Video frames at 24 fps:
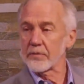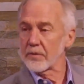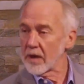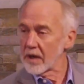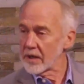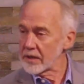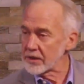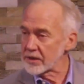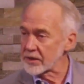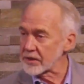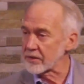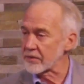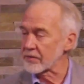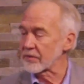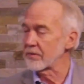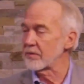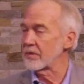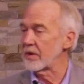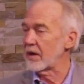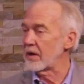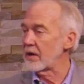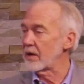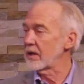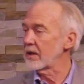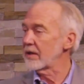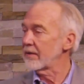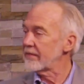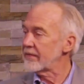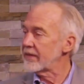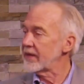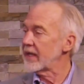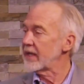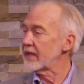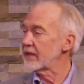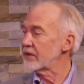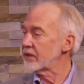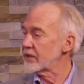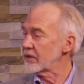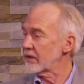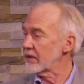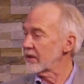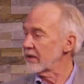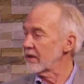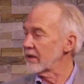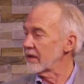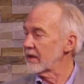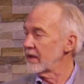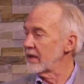runs through all of
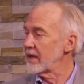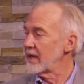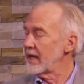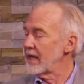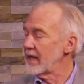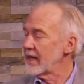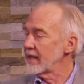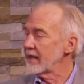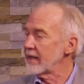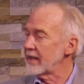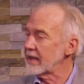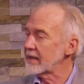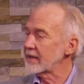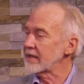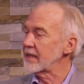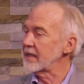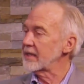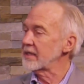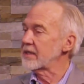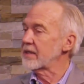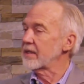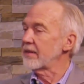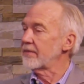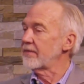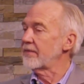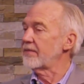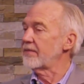nature. This is the